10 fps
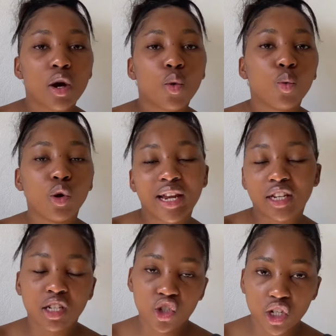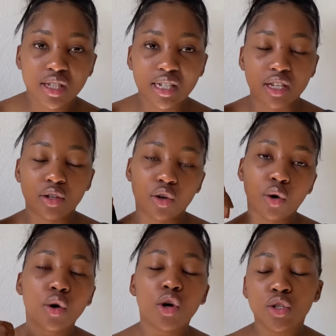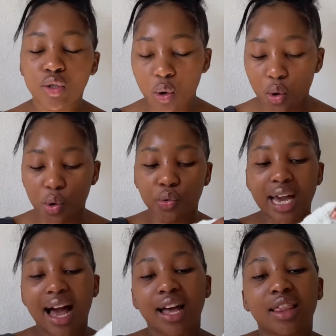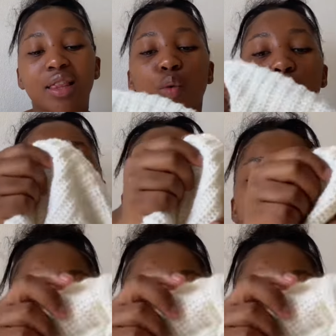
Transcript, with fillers: woolen jersey you know so yeah the wool